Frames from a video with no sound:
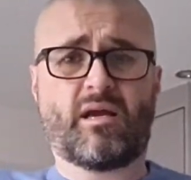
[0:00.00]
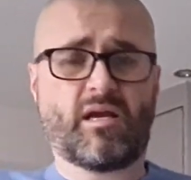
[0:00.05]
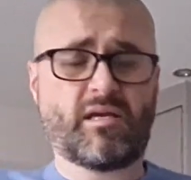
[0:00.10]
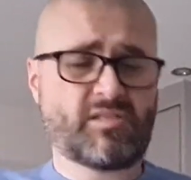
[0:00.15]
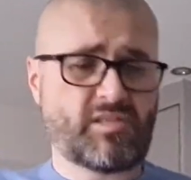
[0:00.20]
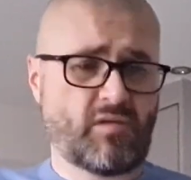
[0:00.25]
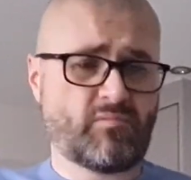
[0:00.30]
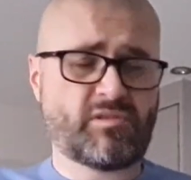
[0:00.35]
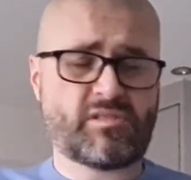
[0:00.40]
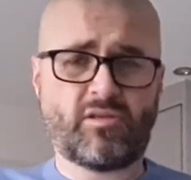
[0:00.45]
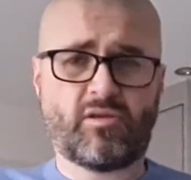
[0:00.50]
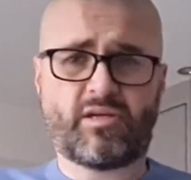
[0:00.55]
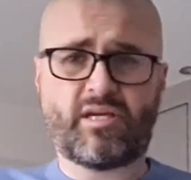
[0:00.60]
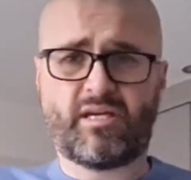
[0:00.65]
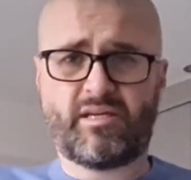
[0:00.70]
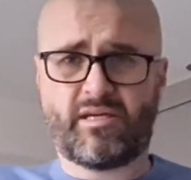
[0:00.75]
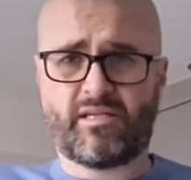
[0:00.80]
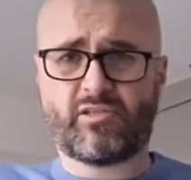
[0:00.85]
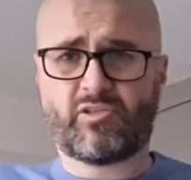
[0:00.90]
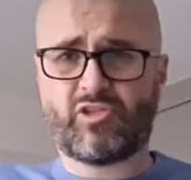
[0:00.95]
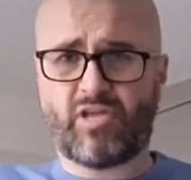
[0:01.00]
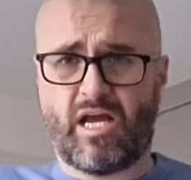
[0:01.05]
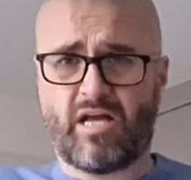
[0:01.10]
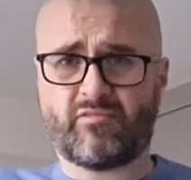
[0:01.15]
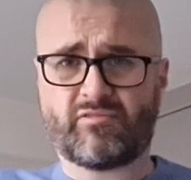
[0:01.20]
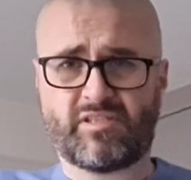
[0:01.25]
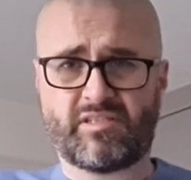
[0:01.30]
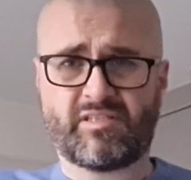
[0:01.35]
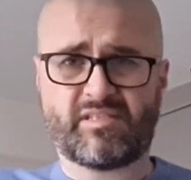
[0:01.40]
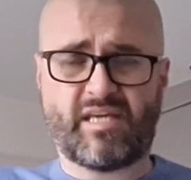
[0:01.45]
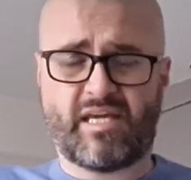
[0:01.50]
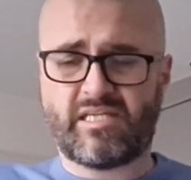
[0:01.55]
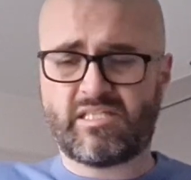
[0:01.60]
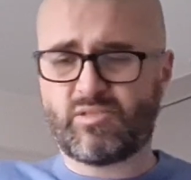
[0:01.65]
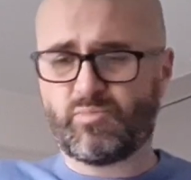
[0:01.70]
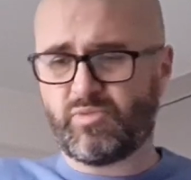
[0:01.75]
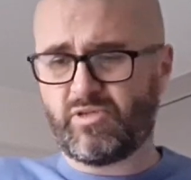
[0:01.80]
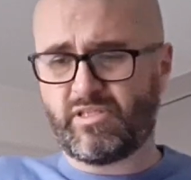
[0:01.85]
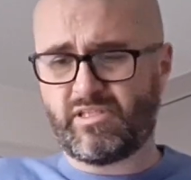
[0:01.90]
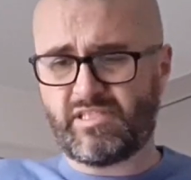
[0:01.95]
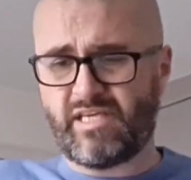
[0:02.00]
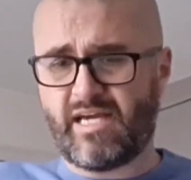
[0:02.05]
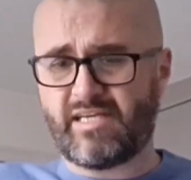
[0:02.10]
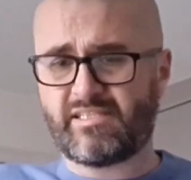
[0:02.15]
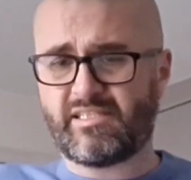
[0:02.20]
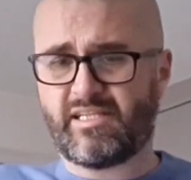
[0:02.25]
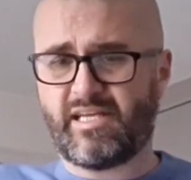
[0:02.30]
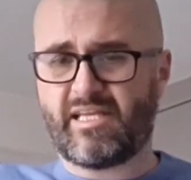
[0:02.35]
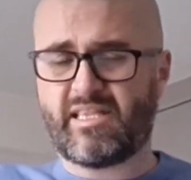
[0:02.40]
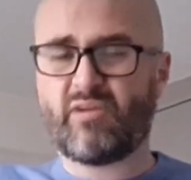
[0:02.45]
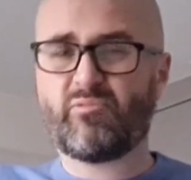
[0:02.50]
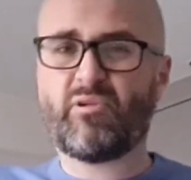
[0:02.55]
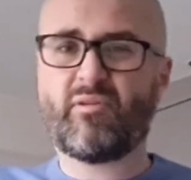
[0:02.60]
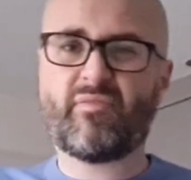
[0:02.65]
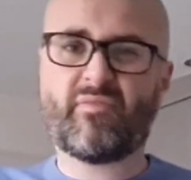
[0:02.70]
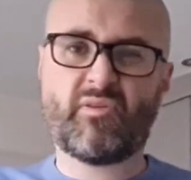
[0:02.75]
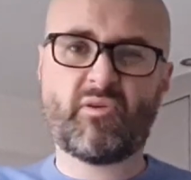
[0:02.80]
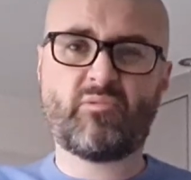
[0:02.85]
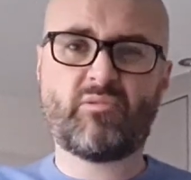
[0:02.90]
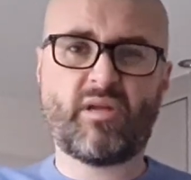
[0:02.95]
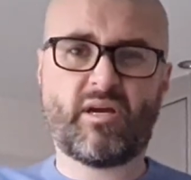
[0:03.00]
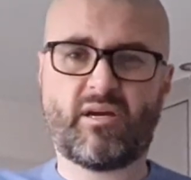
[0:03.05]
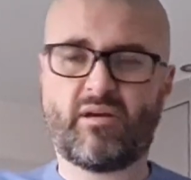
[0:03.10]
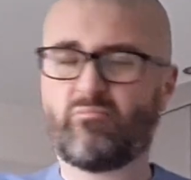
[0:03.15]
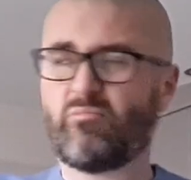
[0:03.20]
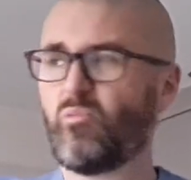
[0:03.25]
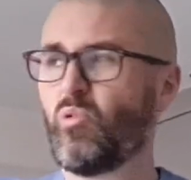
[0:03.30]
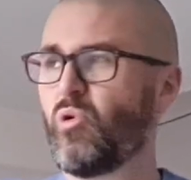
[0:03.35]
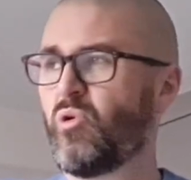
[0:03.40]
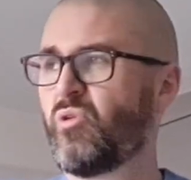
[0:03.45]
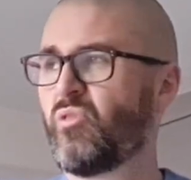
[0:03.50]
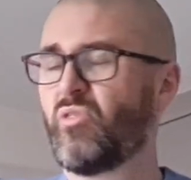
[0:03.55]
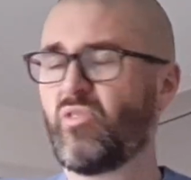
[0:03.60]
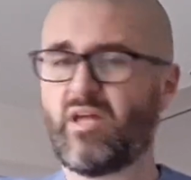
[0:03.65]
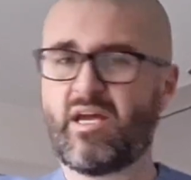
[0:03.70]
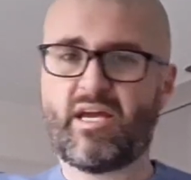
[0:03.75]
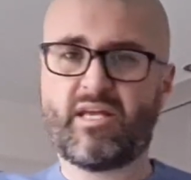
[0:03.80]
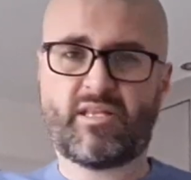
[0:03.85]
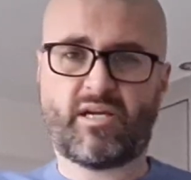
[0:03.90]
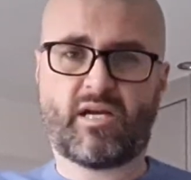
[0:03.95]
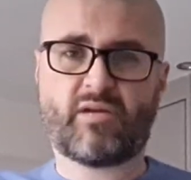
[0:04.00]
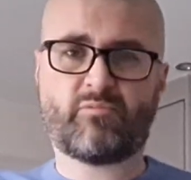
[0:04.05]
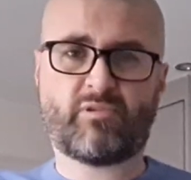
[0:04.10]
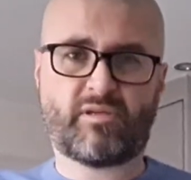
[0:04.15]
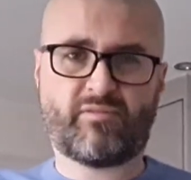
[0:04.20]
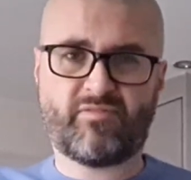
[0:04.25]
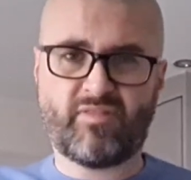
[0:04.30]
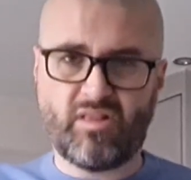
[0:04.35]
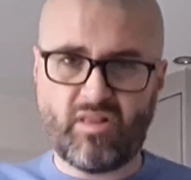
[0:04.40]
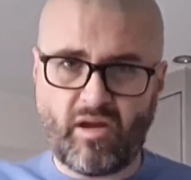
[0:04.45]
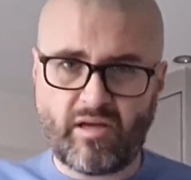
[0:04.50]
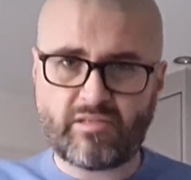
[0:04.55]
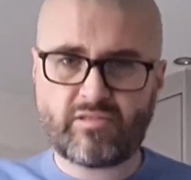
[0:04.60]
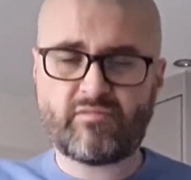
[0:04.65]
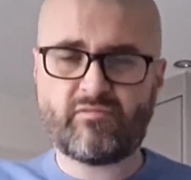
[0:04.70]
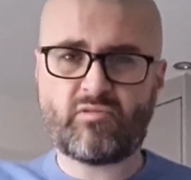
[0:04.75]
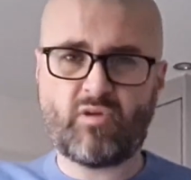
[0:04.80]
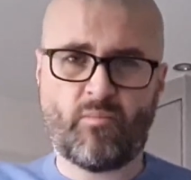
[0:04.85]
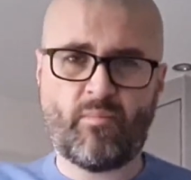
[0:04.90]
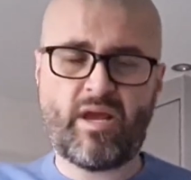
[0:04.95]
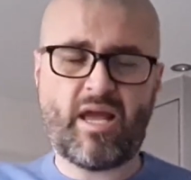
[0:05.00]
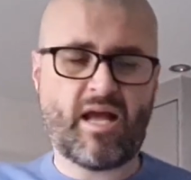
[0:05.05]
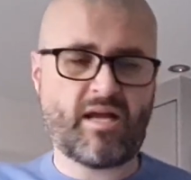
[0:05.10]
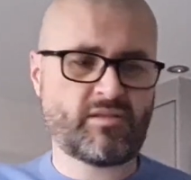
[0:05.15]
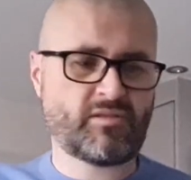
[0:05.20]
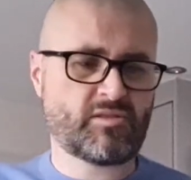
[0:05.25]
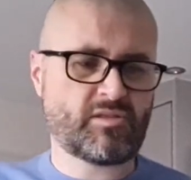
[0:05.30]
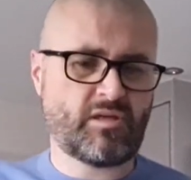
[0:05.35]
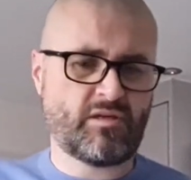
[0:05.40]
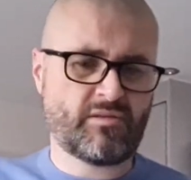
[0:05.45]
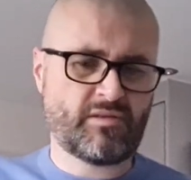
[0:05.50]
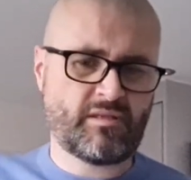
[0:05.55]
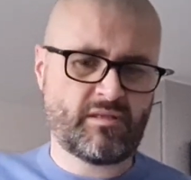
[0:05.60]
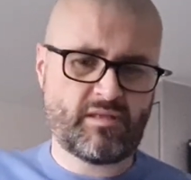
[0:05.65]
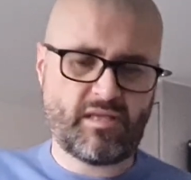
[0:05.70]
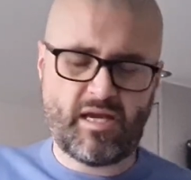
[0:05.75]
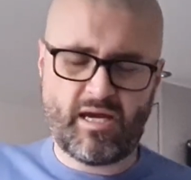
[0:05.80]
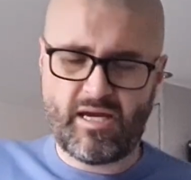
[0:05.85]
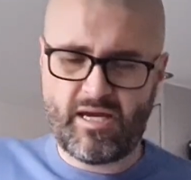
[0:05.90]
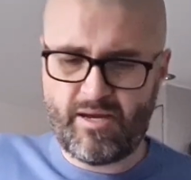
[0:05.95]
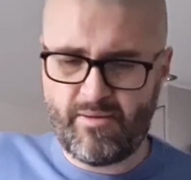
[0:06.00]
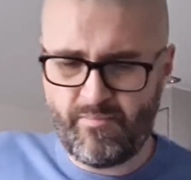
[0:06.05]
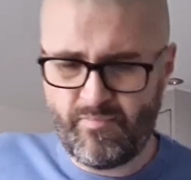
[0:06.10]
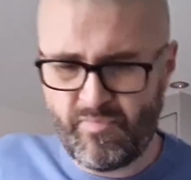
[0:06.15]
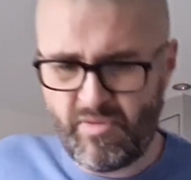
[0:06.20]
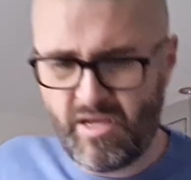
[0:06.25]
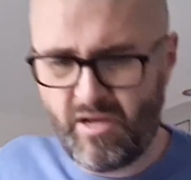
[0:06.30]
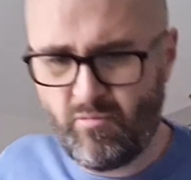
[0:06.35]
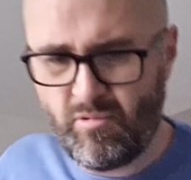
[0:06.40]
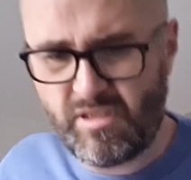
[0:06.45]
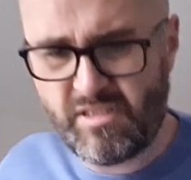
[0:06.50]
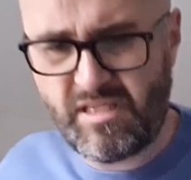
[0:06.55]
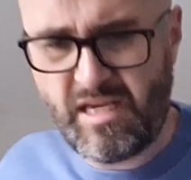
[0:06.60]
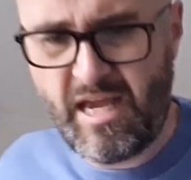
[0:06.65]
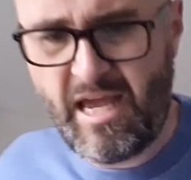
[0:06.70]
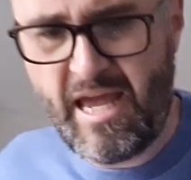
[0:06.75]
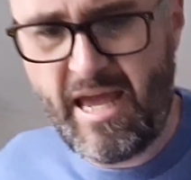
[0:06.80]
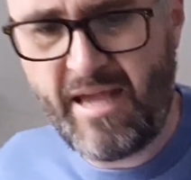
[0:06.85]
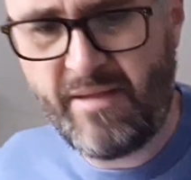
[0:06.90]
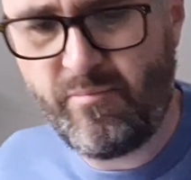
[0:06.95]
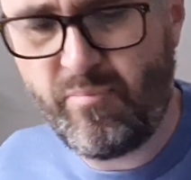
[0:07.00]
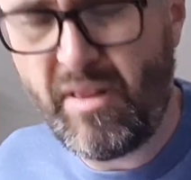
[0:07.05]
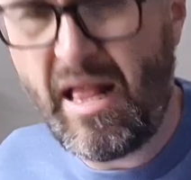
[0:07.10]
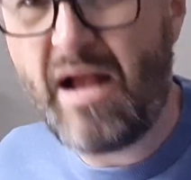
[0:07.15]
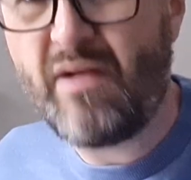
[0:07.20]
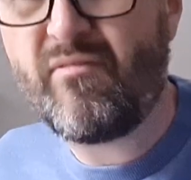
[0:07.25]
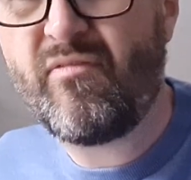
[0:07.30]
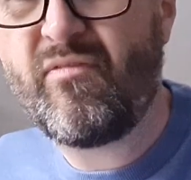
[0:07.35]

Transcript: As I was looking at the shelves in Sainsbury's yesterday, there were a few that weren't there that I would have liked to have got my hands on. There was a Black